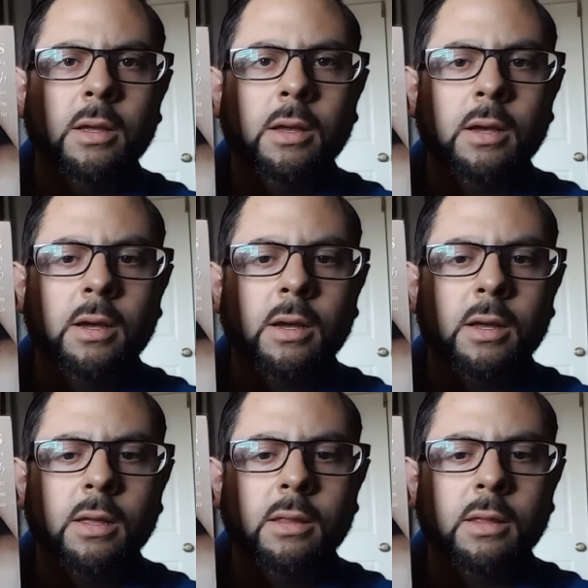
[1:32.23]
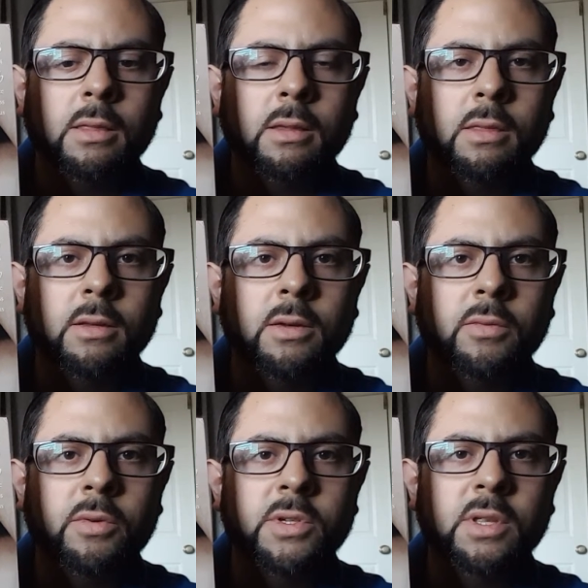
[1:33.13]
I think
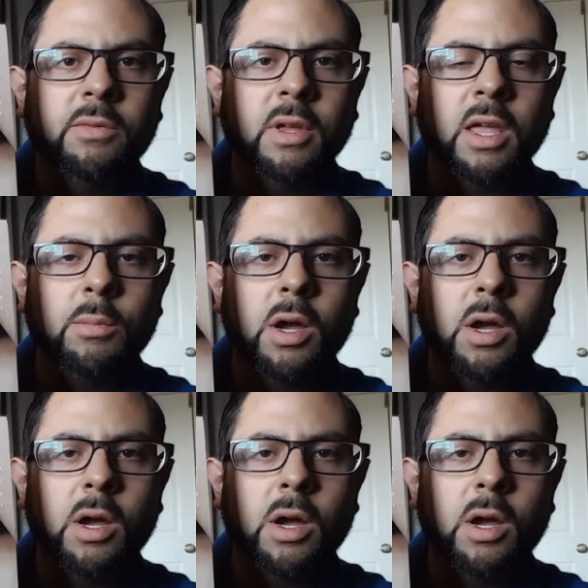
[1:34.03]
the first stuff they came